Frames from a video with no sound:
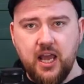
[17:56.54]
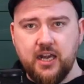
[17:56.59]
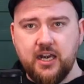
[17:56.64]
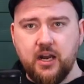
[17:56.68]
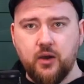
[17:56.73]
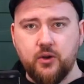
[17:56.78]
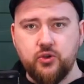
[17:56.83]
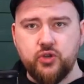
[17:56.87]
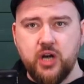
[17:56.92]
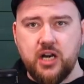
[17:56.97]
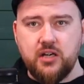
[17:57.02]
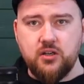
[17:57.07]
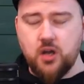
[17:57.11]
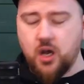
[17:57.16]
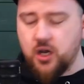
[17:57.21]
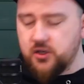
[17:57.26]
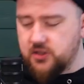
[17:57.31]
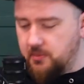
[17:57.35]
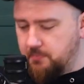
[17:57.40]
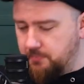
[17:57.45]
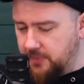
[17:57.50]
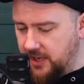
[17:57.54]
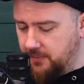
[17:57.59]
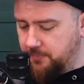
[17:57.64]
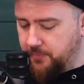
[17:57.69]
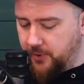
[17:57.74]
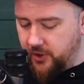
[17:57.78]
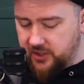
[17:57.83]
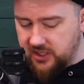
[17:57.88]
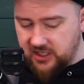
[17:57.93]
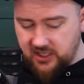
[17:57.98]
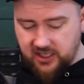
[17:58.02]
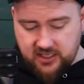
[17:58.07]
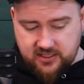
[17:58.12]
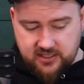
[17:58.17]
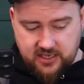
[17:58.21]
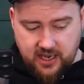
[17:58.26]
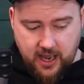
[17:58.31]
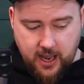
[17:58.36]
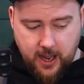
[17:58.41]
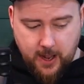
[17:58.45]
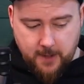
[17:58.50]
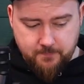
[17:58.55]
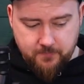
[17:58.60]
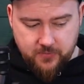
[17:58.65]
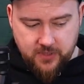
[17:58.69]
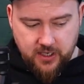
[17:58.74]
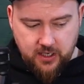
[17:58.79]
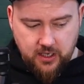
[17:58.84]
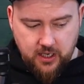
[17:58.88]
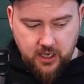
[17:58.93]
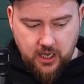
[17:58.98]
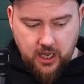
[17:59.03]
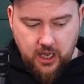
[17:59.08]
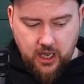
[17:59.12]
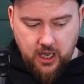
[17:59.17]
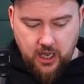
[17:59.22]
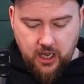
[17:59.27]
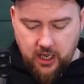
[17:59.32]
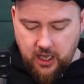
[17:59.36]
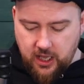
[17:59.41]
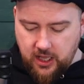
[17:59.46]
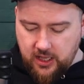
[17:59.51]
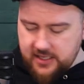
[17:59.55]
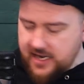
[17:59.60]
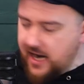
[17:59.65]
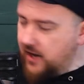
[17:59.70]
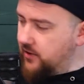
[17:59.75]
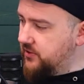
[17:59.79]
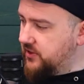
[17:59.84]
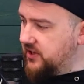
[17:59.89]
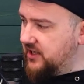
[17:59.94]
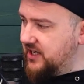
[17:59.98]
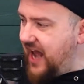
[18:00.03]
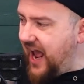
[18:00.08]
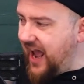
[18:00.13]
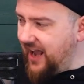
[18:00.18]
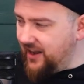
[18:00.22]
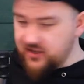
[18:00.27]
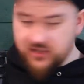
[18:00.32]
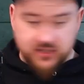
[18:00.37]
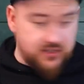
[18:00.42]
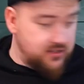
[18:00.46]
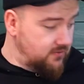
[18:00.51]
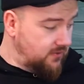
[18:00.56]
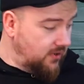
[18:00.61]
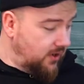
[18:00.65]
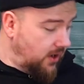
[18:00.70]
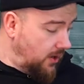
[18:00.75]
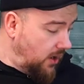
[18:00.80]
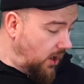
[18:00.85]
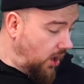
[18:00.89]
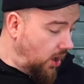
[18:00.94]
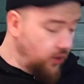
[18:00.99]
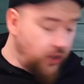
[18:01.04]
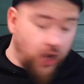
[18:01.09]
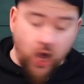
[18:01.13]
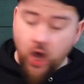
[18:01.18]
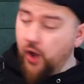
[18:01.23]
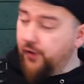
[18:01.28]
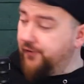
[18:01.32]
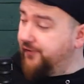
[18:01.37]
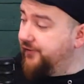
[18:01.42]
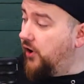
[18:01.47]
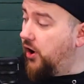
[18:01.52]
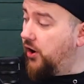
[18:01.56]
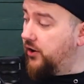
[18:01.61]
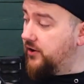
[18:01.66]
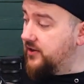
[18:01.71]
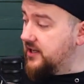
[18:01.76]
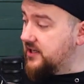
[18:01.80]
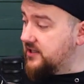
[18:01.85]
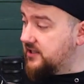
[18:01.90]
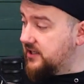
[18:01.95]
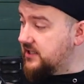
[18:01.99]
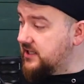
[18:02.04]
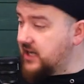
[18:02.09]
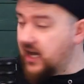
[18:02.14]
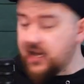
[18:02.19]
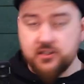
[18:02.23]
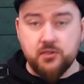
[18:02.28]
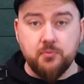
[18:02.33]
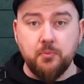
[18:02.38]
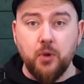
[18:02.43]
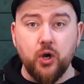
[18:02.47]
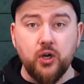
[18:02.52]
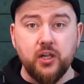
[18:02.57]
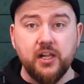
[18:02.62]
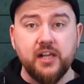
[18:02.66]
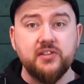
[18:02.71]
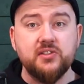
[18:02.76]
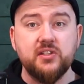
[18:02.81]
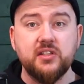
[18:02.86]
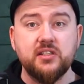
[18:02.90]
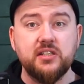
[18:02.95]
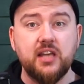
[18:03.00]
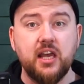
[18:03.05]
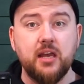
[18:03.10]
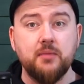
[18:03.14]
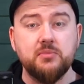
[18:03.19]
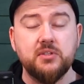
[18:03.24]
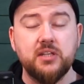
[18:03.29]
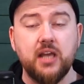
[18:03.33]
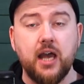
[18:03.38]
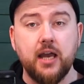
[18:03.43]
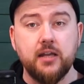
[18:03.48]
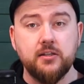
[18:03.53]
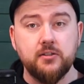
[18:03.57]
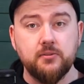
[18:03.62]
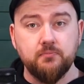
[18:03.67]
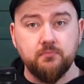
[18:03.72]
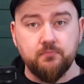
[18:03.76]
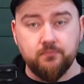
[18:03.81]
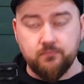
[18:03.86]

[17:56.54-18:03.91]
Now, a dreadnought's a big-bodied guitar. Now, the necks on all 4 of these guitars are more or less the same size